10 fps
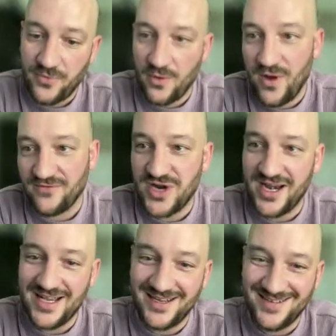We have
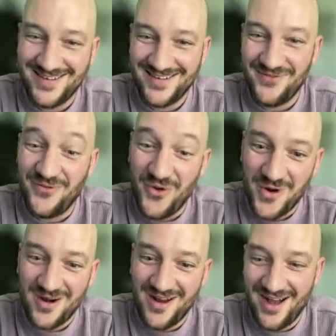training
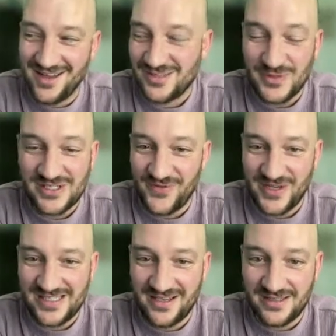for specific
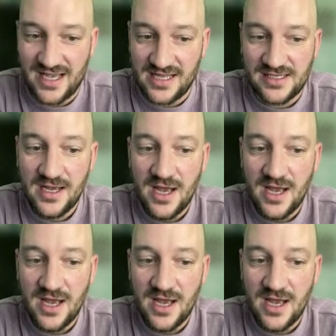skill sets,